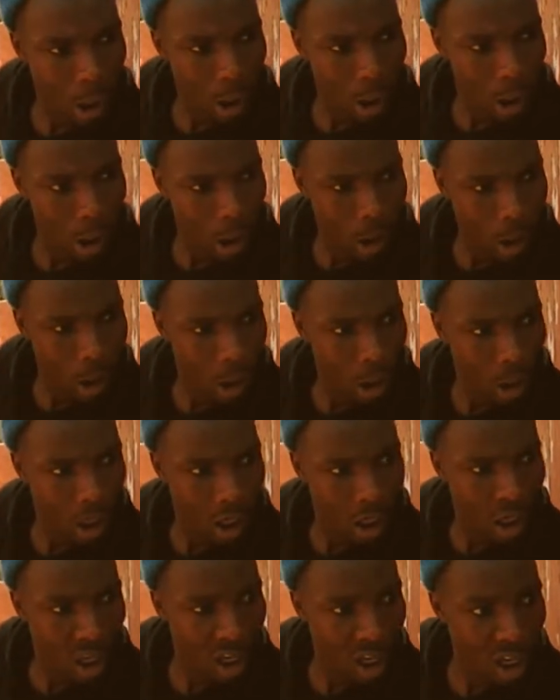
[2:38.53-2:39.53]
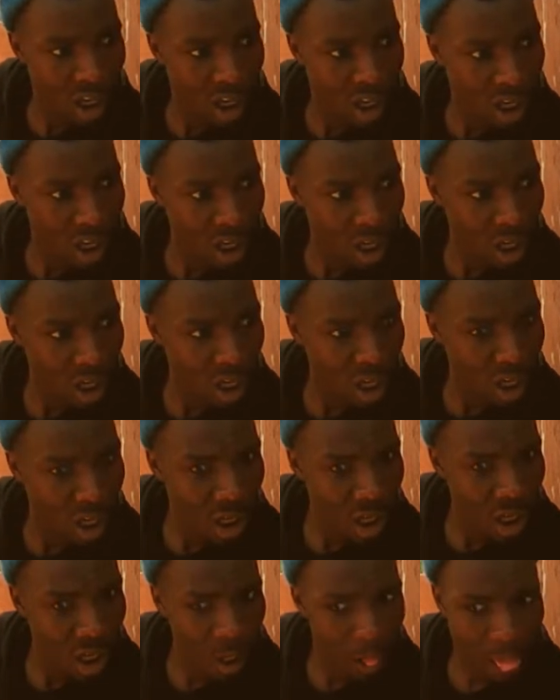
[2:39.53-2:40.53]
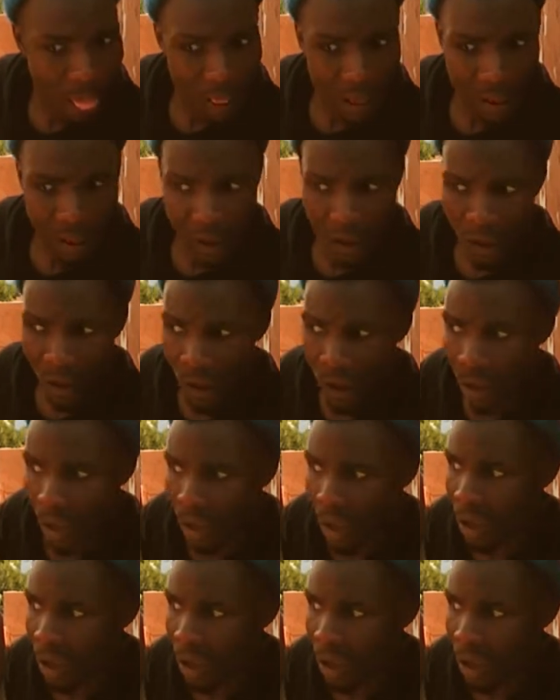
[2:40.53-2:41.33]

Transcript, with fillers: Yeah. I already told you